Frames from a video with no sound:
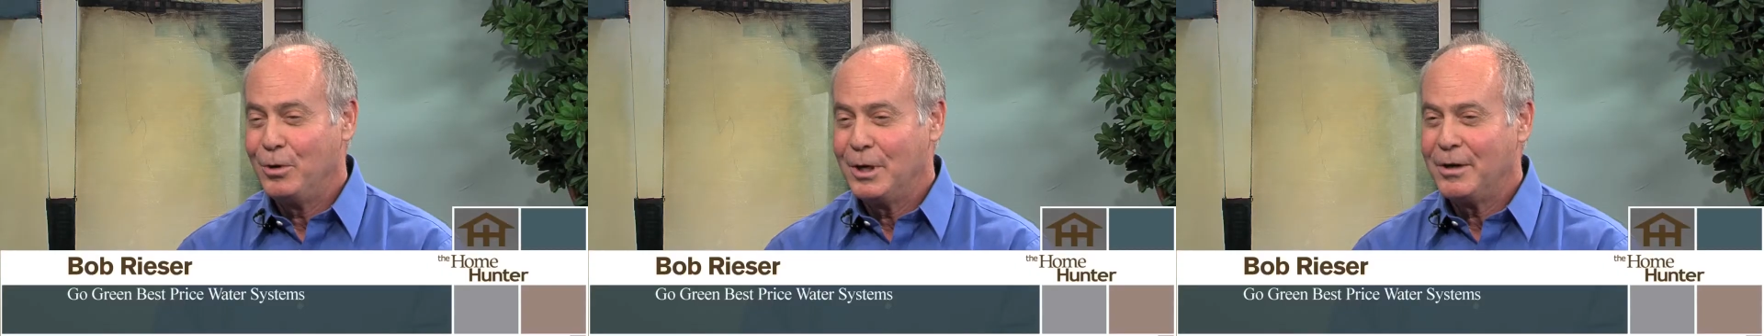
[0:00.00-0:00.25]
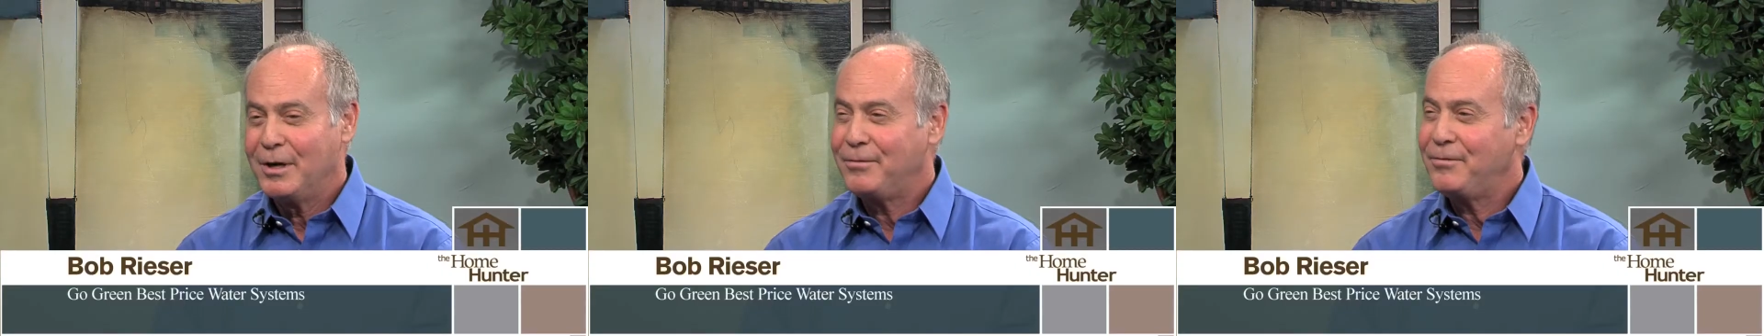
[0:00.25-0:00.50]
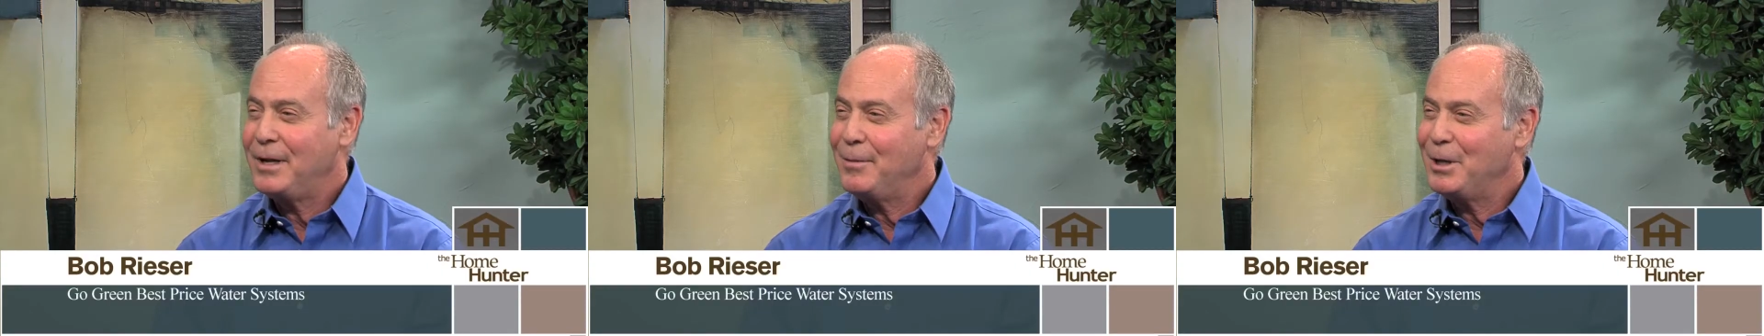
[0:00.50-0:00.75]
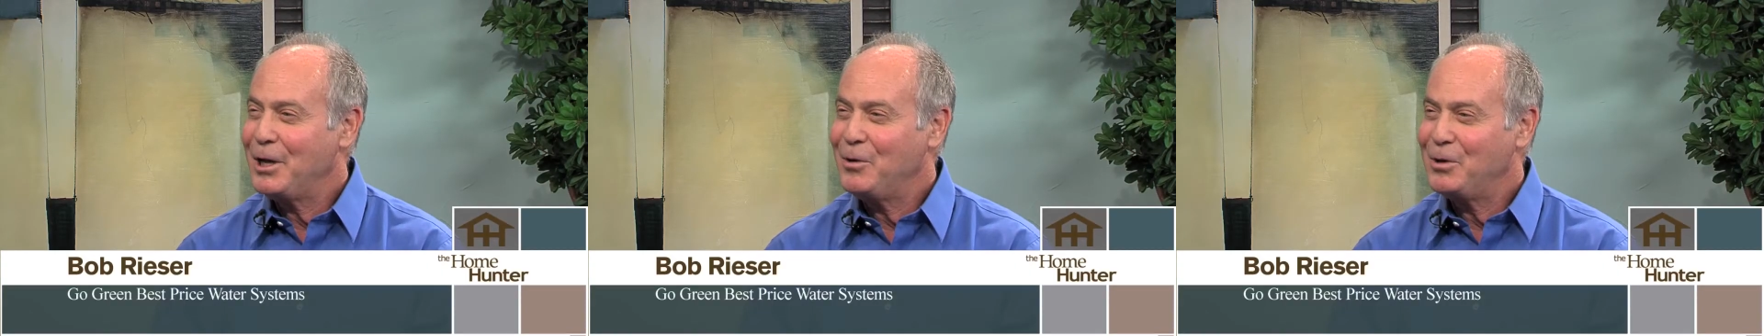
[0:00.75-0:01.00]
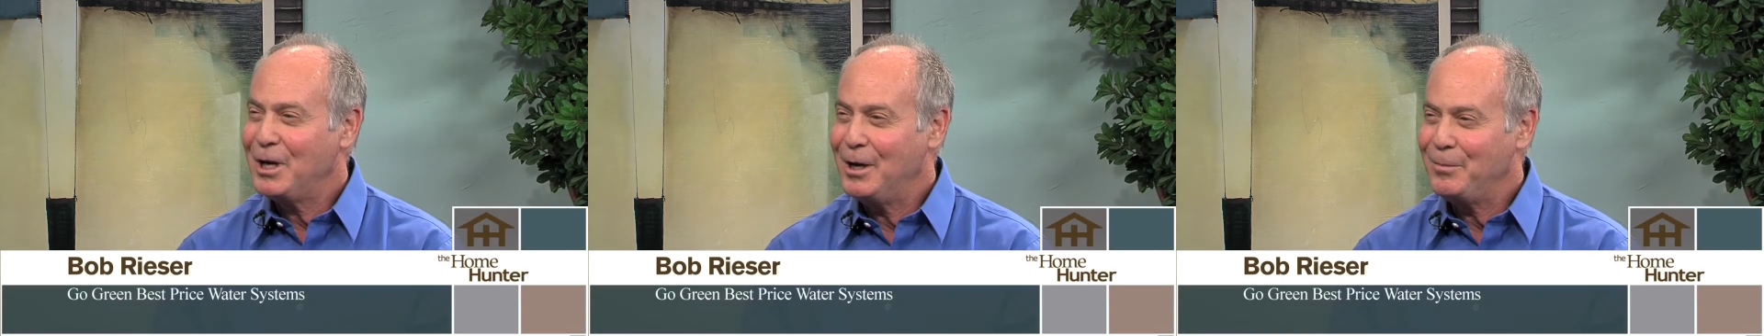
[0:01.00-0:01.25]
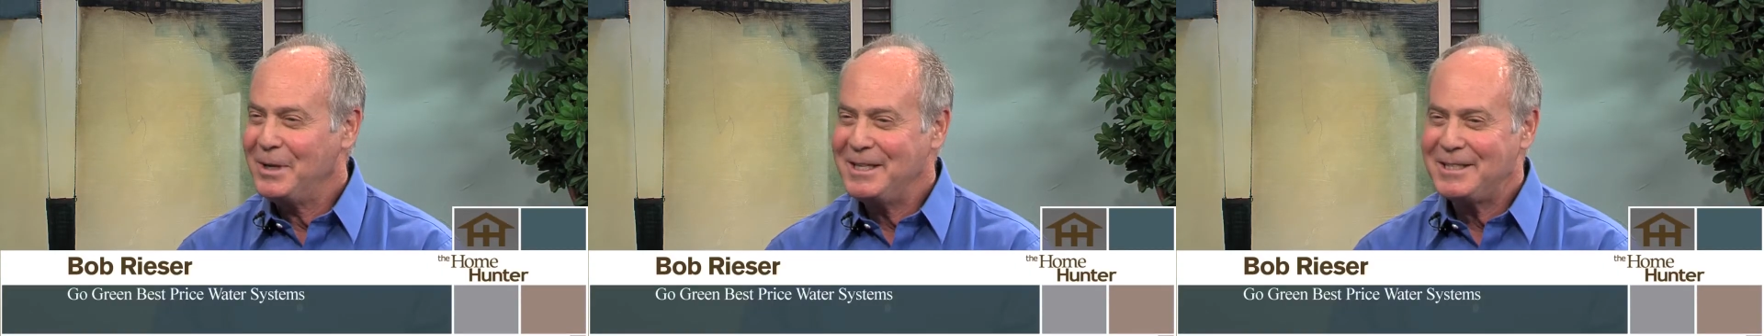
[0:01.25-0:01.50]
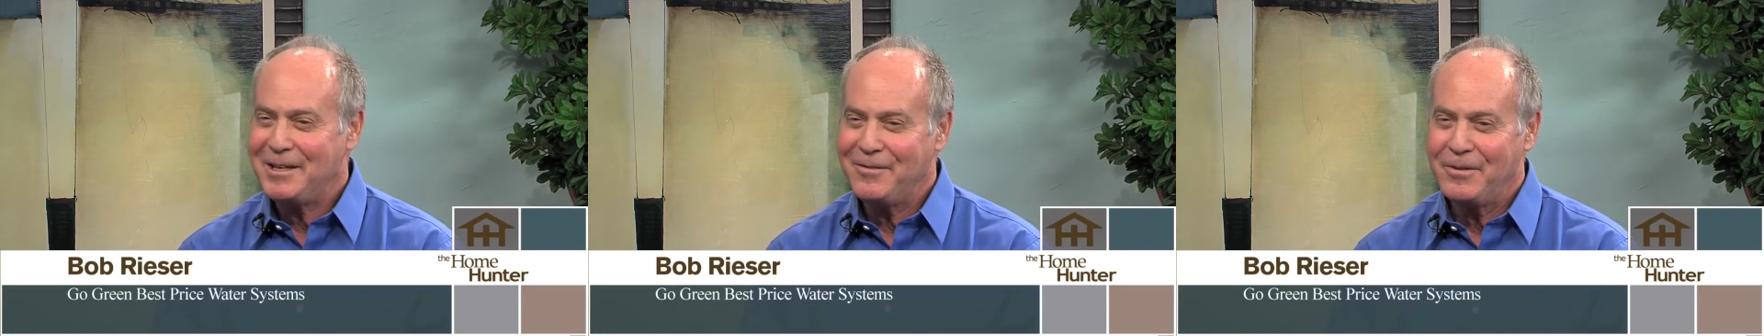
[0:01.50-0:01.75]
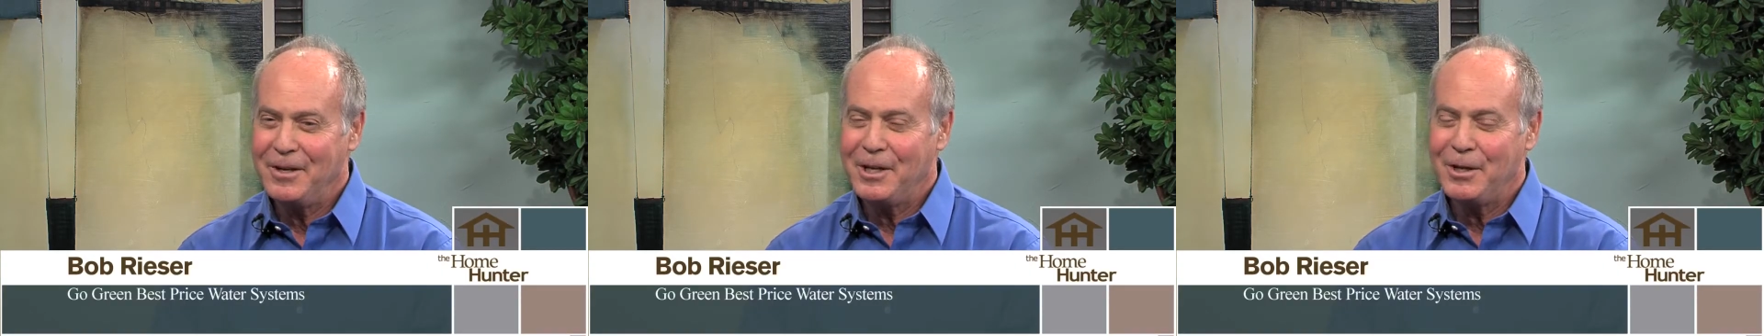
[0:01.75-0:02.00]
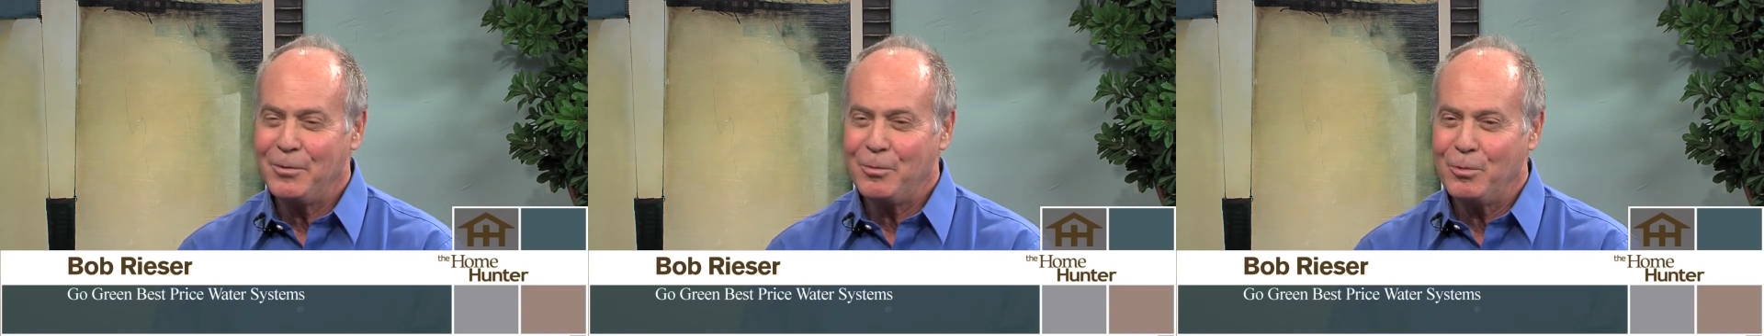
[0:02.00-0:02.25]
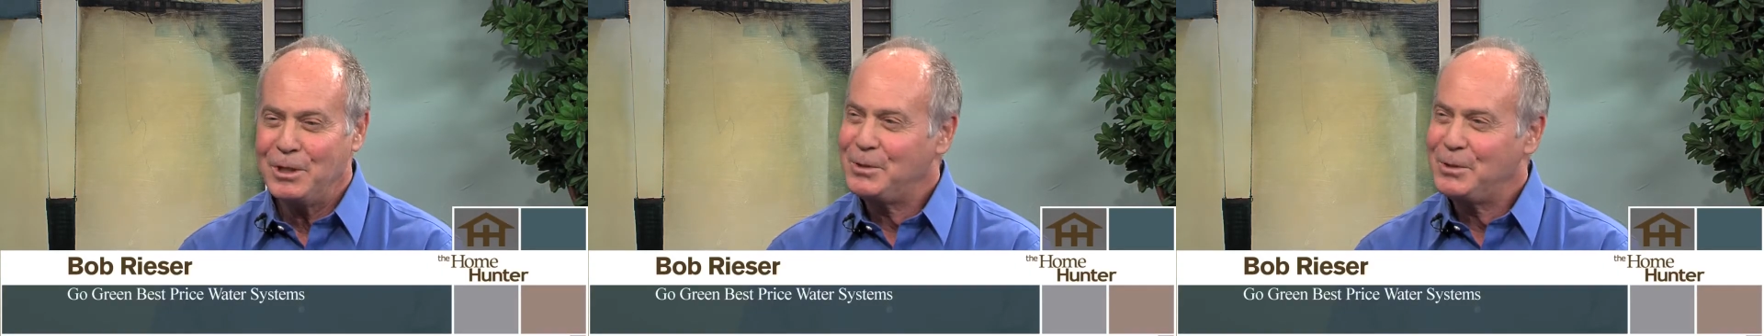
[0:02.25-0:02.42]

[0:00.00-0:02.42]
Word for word: We're a family-owned company, Tiffany.